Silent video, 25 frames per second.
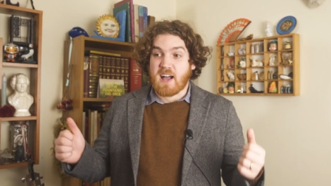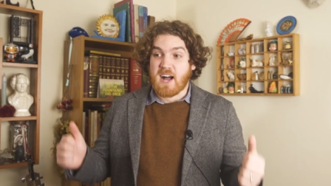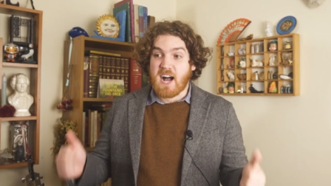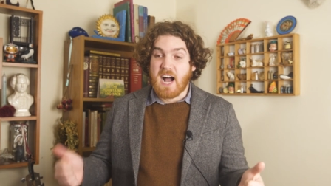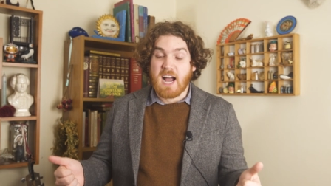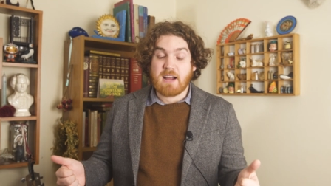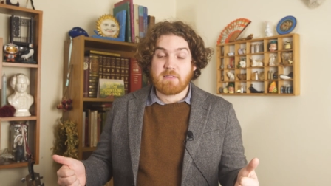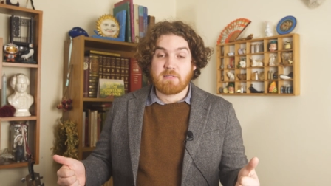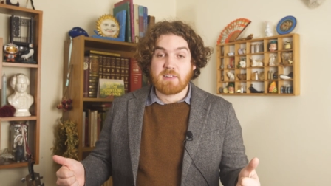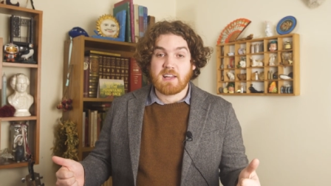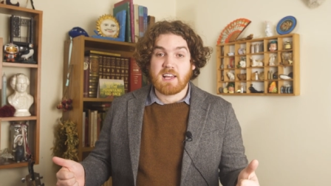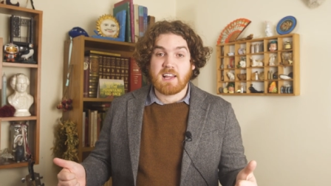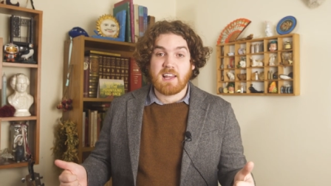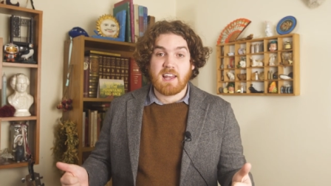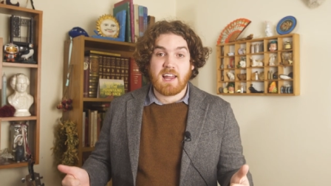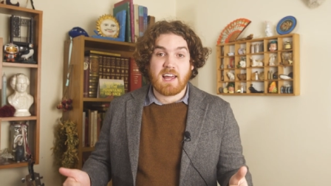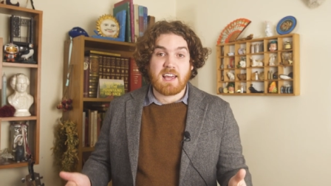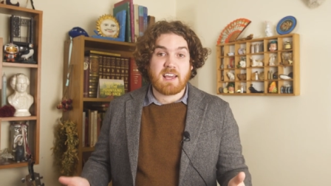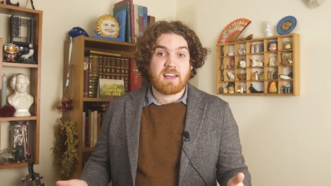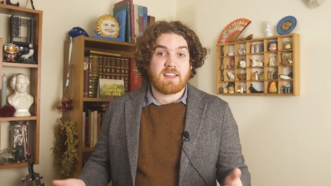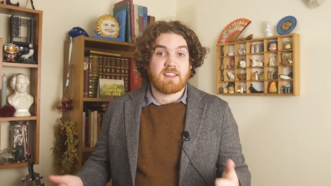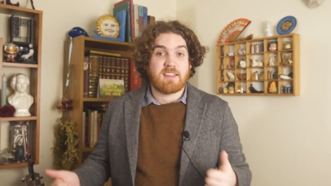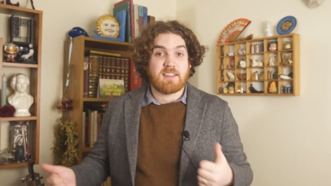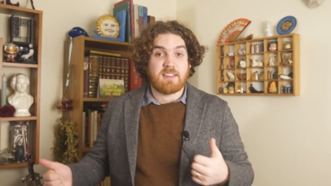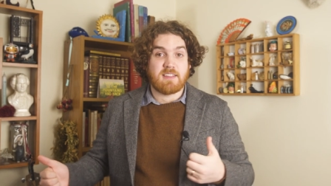I really
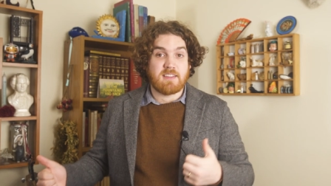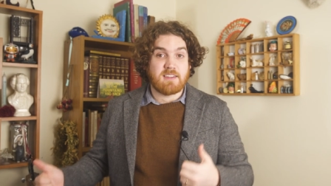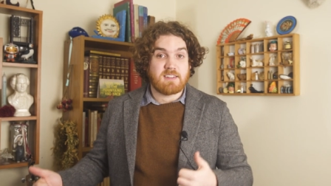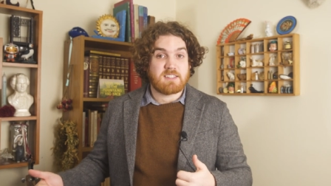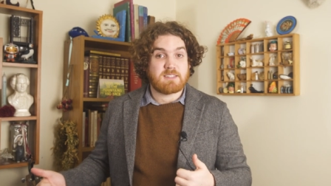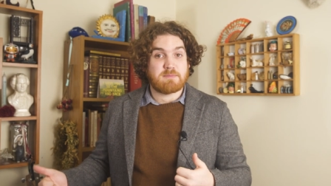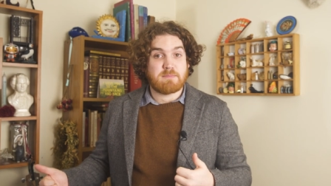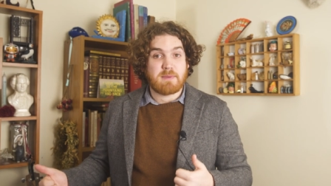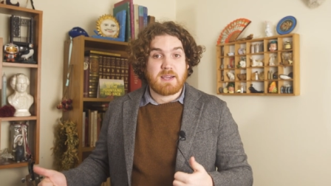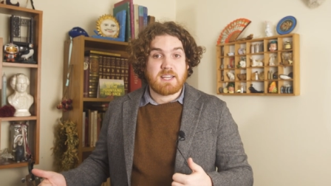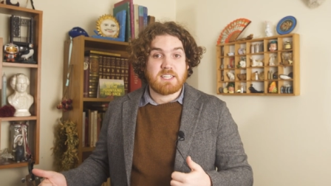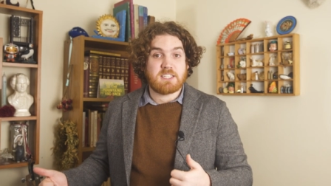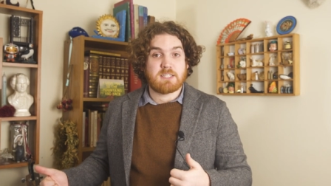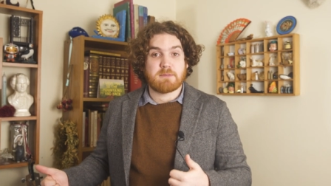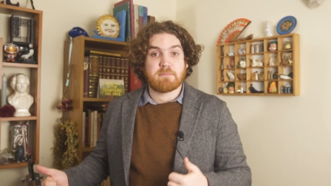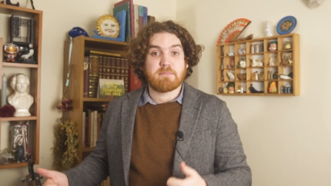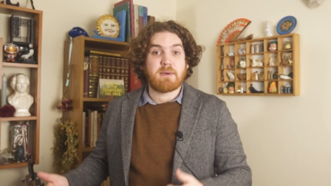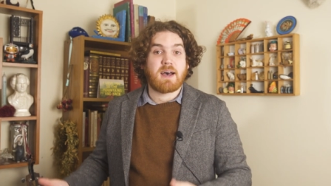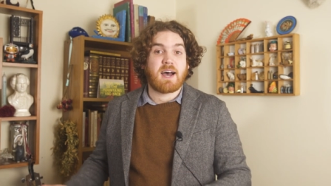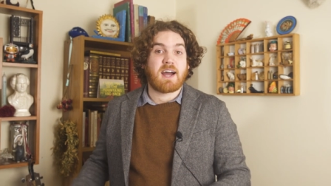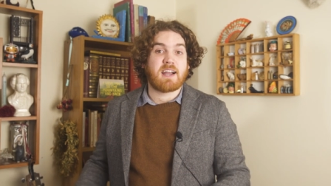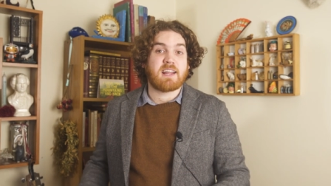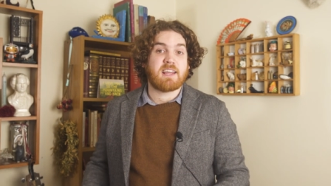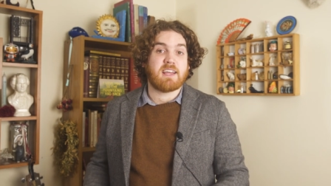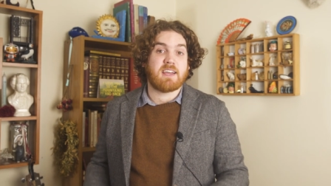like this major
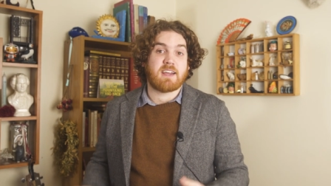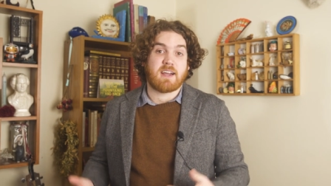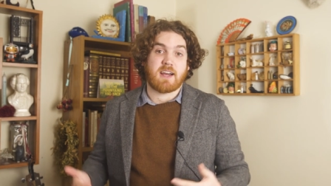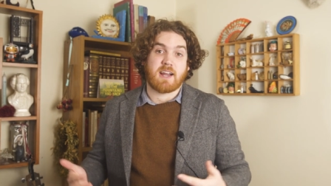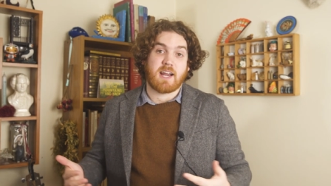party,